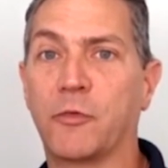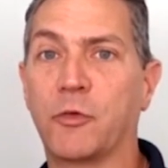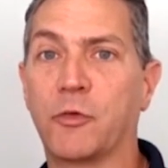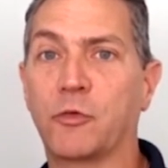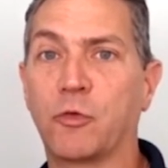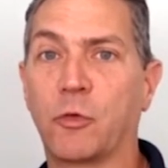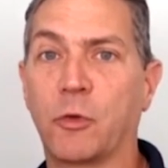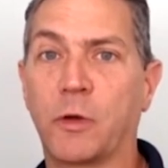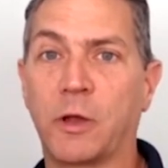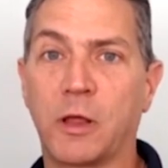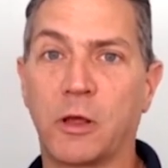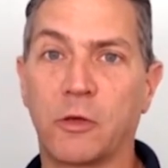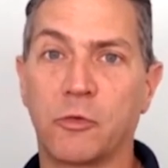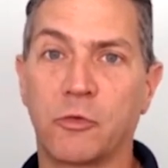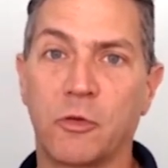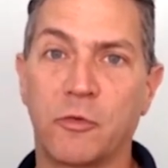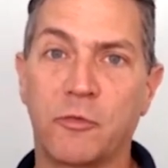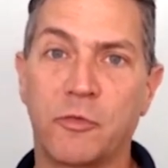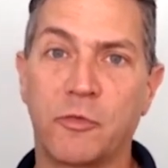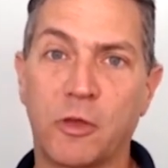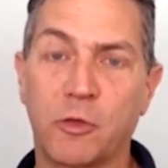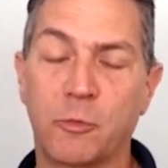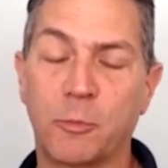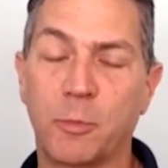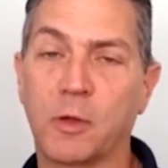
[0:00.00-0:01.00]
And if you're joining us
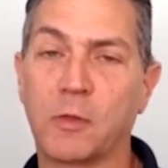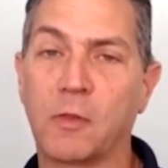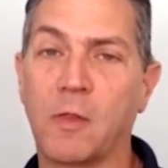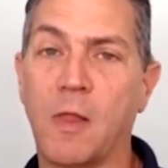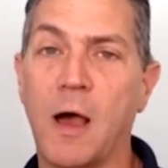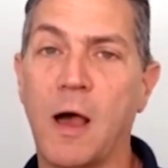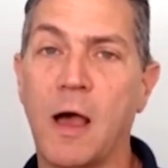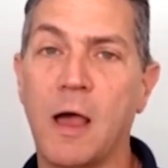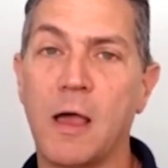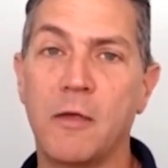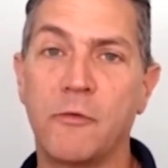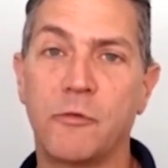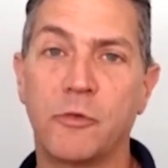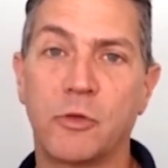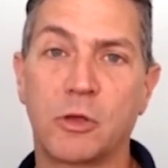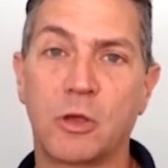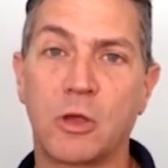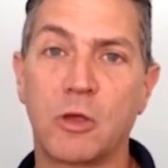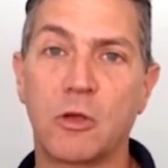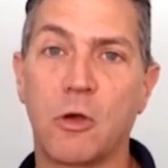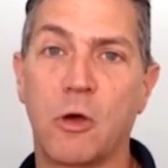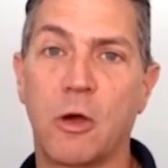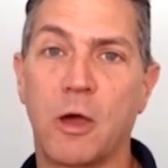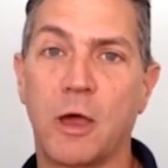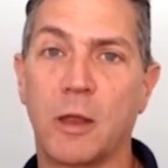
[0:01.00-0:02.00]
on Facebook Live, you
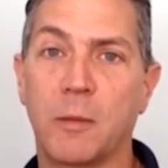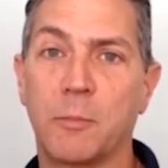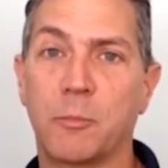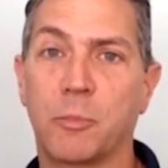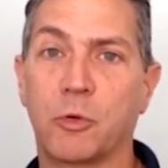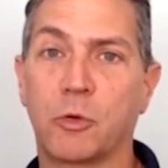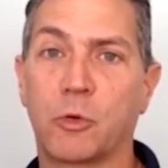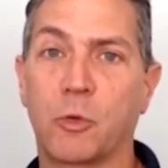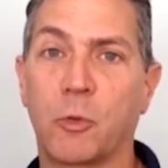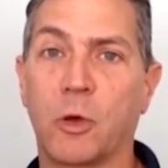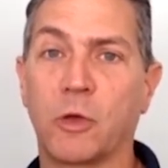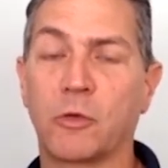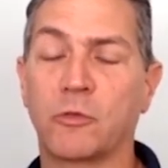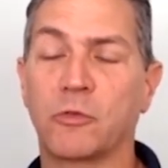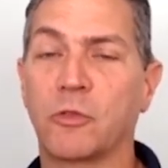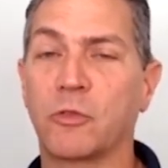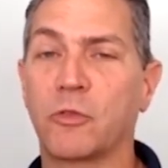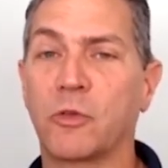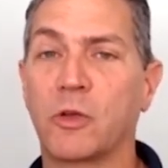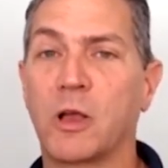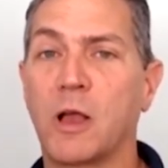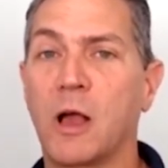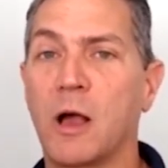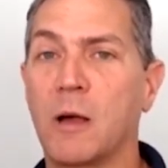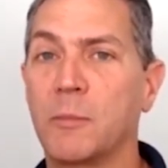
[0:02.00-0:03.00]
can go ahead and put
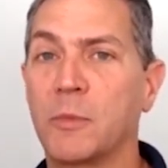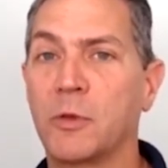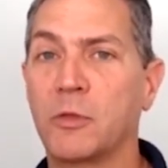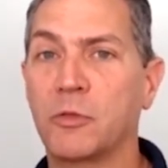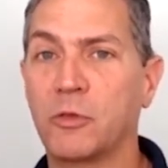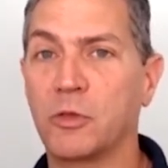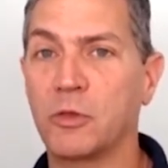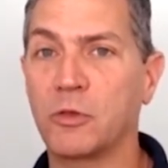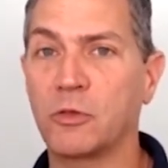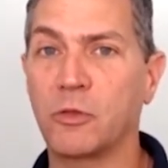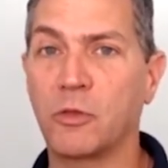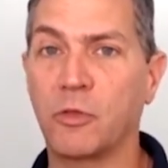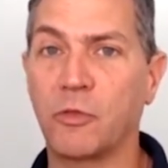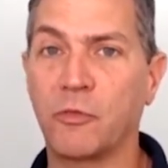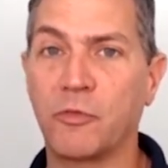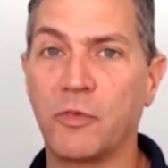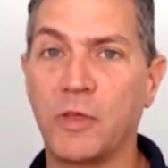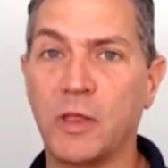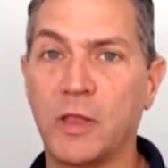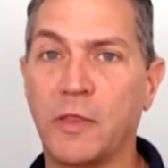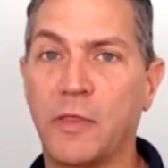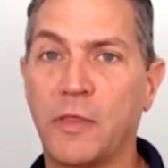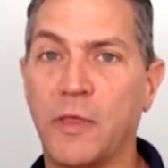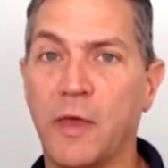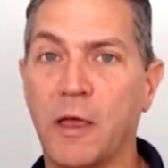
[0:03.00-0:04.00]
questions and comments into the
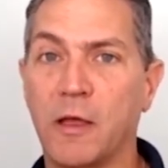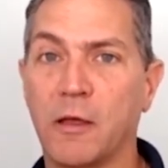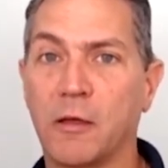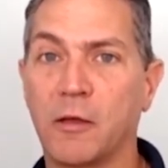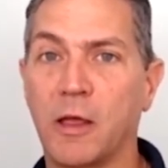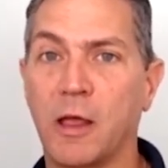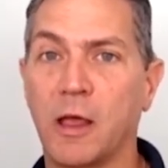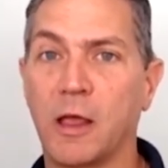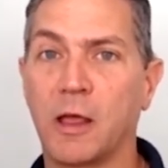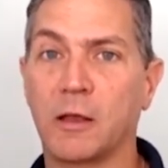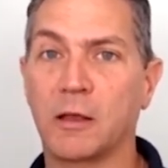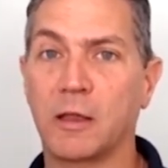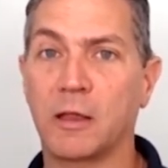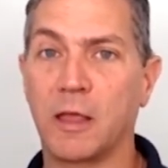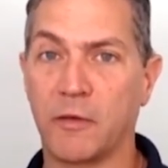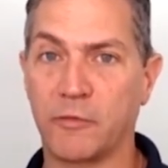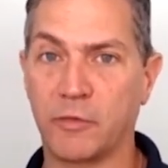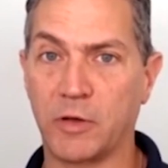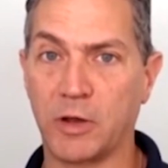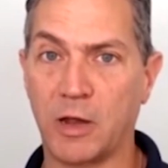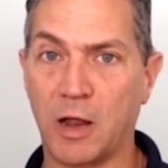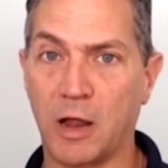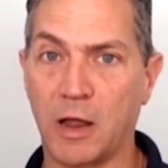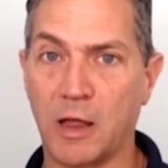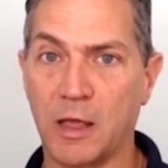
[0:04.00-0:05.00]
feed there. And
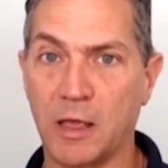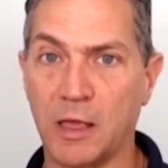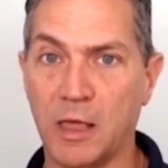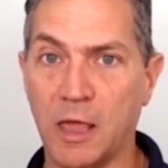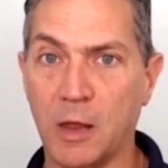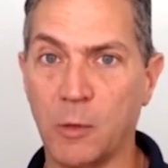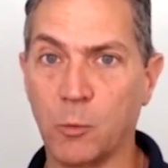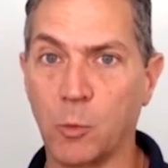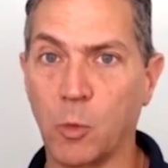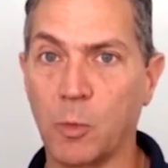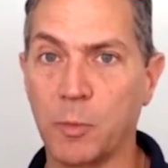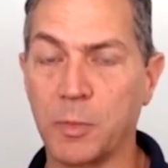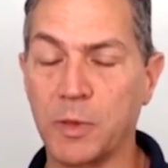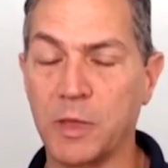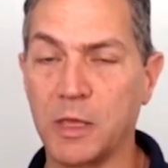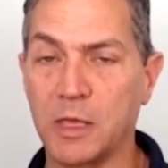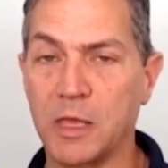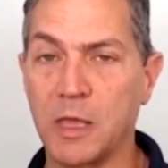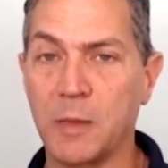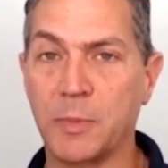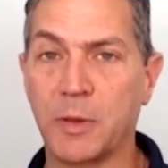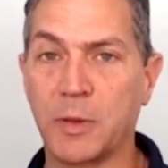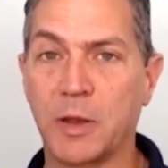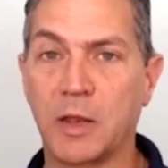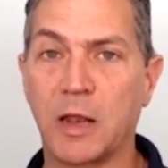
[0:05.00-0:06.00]
Kevin and I, again, will be
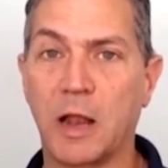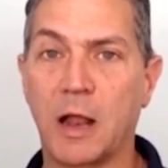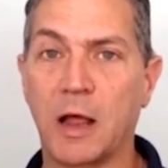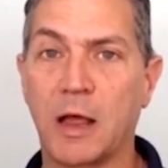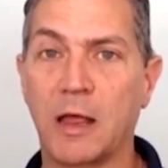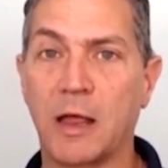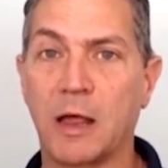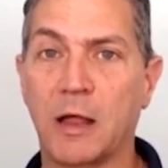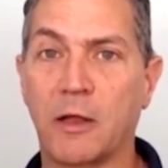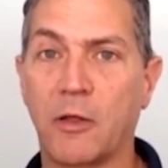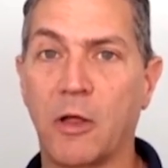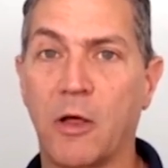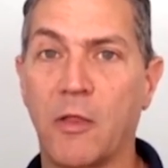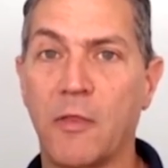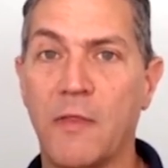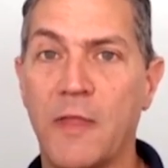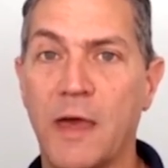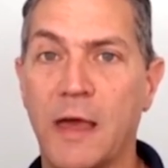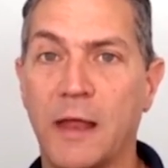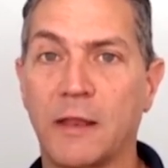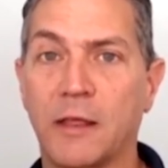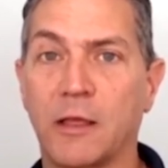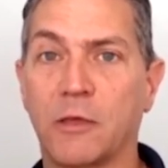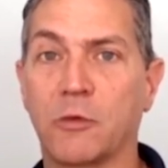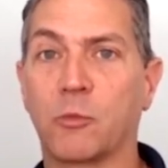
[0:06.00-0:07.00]
keeping an eye out on
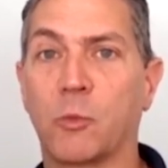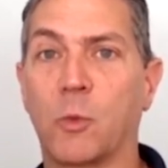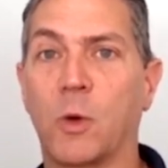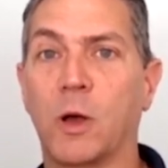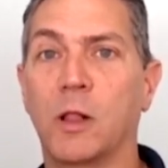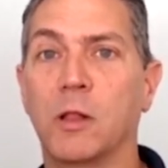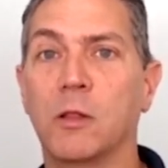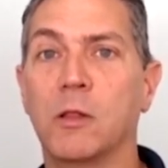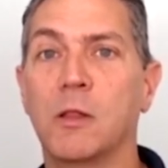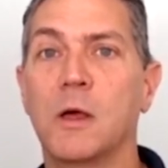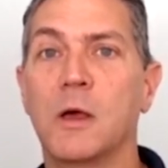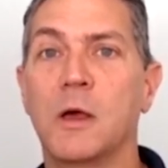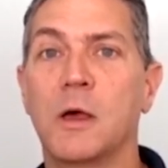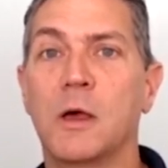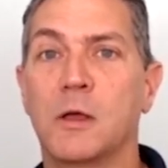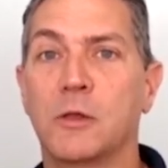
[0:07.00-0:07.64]
that as well.